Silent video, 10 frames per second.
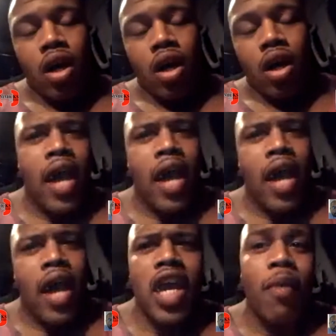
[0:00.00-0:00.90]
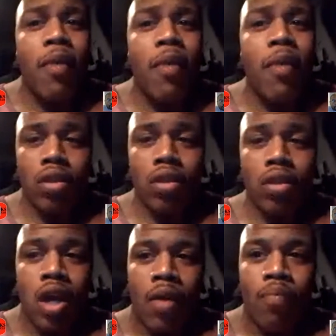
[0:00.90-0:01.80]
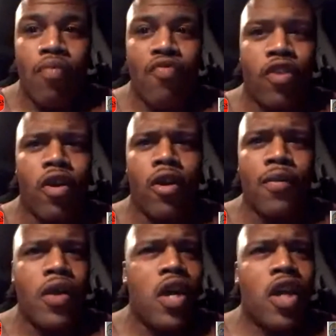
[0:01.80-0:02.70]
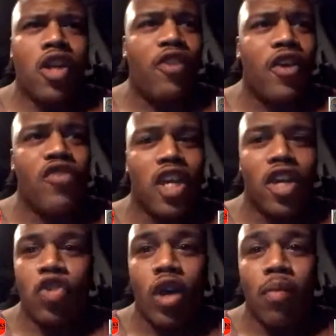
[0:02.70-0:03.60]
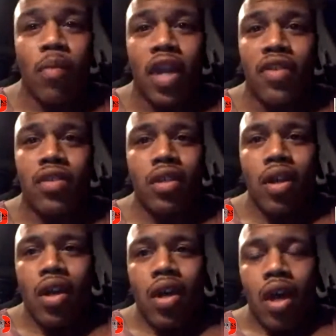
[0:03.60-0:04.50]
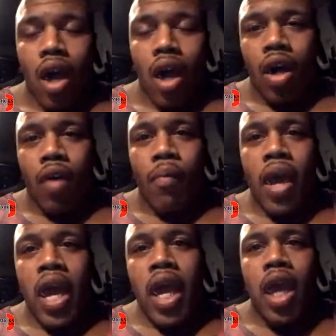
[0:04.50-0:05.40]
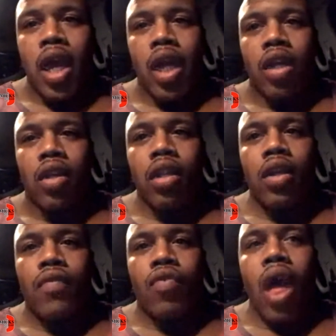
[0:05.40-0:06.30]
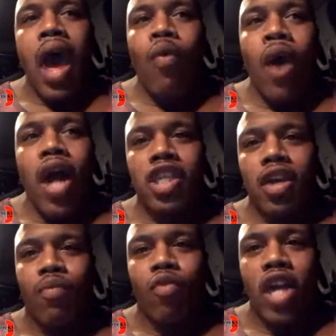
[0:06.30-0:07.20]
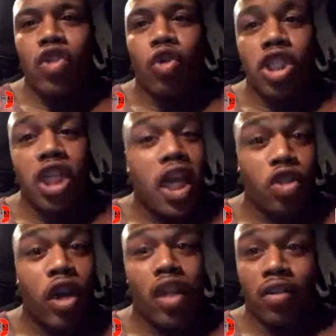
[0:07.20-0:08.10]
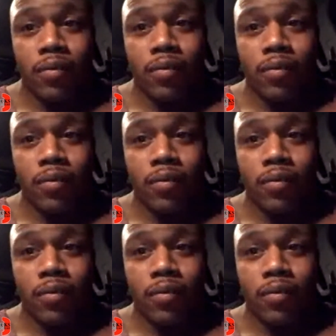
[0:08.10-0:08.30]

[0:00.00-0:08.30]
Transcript: Cedric at AML for 15 or 20 minutes, and I watched him wrestle Shane Strickland.